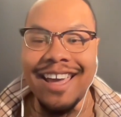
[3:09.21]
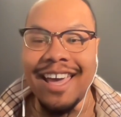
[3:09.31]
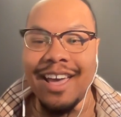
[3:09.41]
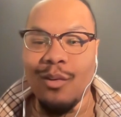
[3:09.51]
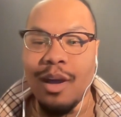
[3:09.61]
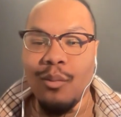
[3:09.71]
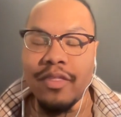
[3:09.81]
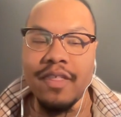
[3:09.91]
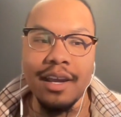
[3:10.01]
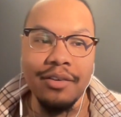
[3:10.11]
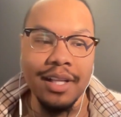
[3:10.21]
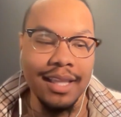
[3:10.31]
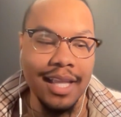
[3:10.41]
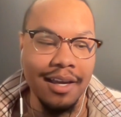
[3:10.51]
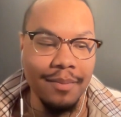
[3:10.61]
And one thing I
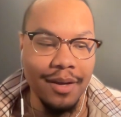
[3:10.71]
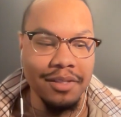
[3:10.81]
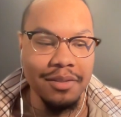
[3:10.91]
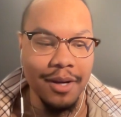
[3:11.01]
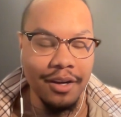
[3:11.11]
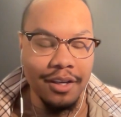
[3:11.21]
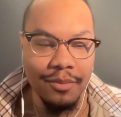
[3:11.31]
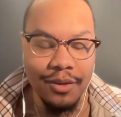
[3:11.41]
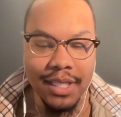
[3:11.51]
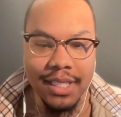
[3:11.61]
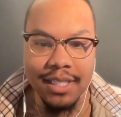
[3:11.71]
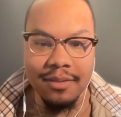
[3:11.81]
really like about Inspiring Communities,